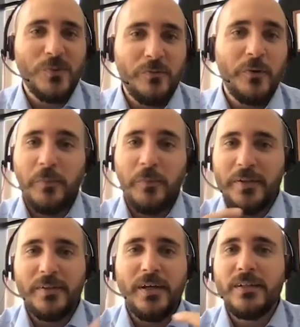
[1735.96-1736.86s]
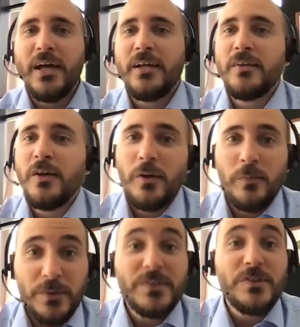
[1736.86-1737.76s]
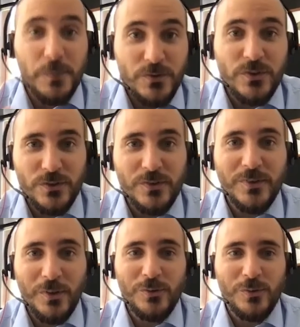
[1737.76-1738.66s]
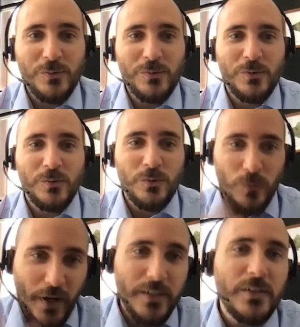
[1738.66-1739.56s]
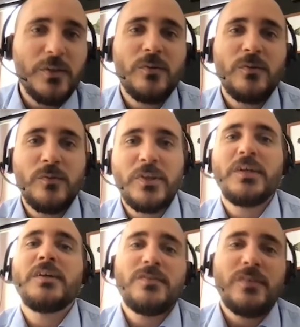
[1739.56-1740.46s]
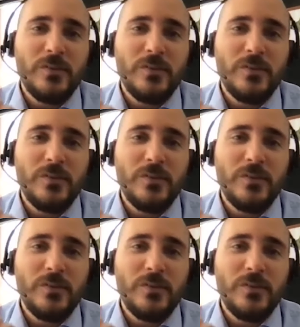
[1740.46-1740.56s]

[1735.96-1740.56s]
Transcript: evolve, and that predisposition to try new things and